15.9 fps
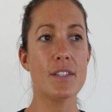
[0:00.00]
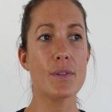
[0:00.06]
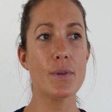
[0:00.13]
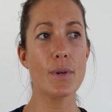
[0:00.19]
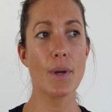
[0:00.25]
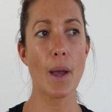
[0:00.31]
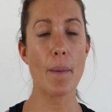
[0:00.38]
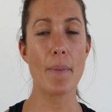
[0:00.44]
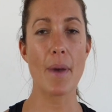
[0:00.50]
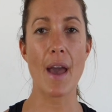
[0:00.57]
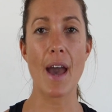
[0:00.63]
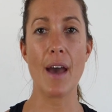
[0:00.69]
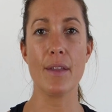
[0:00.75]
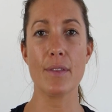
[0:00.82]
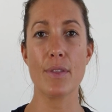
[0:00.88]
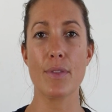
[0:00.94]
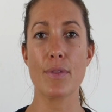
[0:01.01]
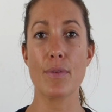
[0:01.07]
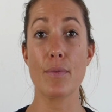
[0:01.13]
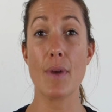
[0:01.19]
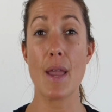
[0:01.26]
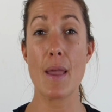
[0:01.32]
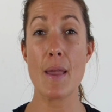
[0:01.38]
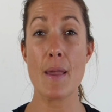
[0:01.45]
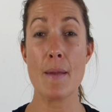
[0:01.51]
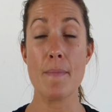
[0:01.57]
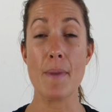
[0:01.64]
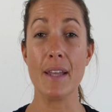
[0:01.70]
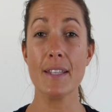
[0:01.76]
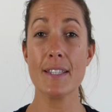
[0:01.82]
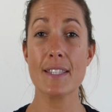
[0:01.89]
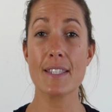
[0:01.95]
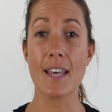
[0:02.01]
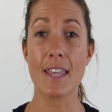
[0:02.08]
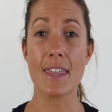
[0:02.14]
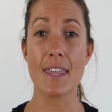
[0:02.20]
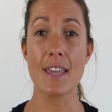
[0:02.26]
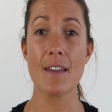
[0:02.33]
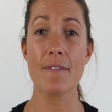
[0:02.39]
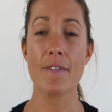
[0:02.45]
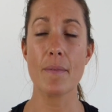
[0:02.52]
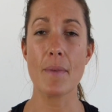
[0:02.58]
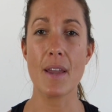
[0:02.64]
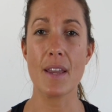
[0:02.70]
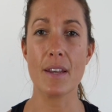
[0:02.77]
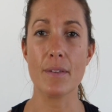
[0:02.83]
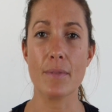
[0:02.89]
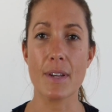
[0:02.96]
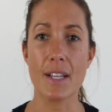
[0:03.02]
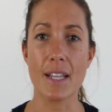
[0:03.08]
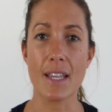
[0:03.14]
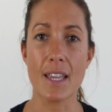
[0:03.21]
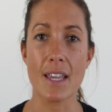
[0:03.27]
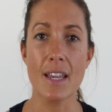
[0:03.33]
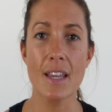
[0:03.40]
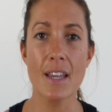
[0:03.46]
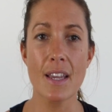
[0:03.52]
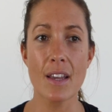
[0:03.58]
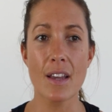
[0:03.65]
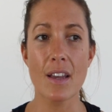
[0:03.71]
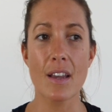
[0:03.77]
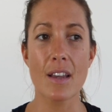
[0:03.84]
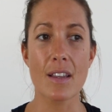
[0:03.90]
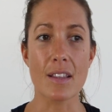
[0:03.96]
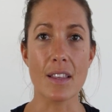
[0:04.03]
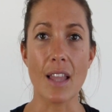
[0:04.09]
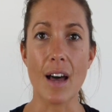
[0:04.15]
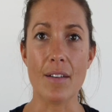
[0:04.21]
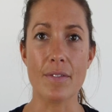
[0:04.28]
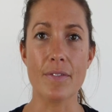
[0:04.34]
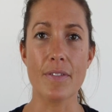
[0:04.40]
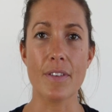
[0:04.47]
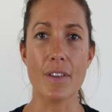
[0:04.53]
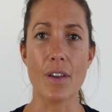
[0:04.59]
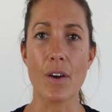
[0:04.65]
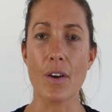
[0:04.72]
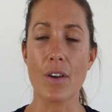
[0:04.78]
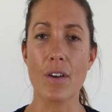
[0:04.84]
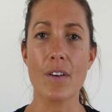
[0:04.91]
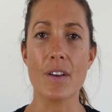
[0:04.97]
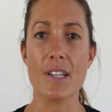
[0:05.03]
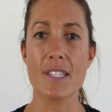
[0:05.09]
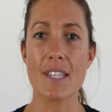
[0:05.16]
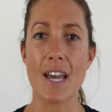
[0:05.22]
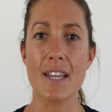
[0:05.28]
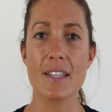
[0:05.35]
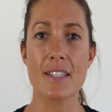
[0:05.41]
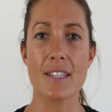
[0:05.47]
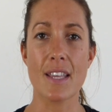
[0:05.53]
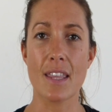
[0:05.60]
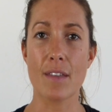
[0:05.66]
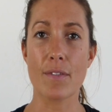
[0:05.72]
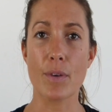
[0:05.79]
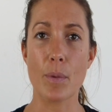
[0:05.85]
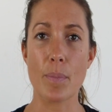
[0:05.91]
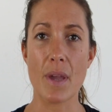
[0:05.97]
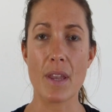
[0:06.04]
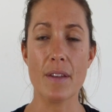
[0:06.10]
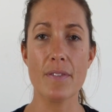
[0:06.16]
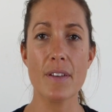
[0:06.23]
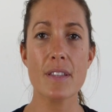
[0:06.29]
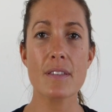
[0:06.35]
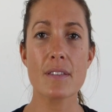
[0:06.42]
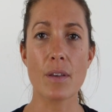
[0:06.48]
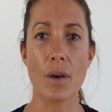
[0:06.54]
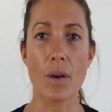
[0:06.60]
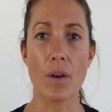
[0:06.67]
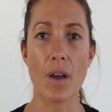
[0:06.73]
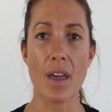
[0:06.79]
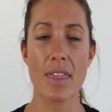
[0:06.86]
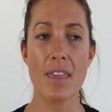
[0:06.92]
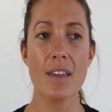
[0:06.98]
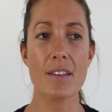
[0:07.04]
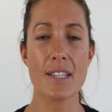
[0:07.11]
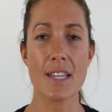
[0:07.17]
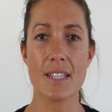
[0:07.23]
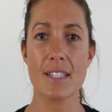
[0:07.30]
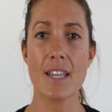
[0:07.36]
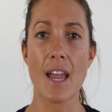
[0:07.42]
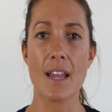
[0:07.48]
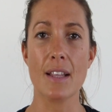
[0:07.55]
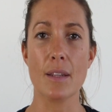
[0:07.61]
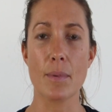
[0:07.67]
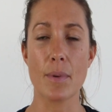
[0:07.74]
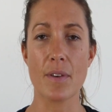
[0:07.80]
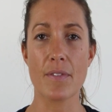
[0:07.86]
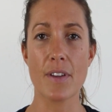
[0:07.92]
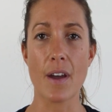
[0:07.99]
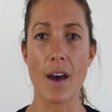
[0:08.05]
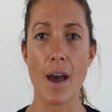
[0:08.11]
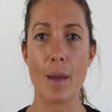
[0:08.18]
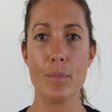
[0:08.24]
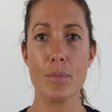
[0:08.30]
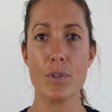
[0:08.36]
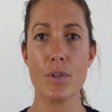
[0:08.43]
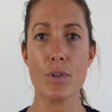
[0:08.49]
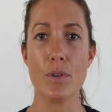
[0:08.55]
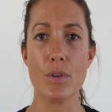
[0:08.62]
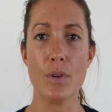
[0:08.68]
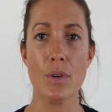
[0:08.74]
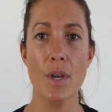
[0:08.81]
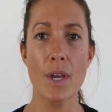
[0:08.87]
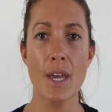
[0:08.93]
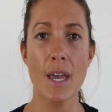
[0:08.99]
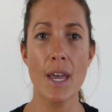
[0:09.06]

It took about 3 months, I think, for me to really love yoga and start to see the real benefits. So I think it does take a little bit of time to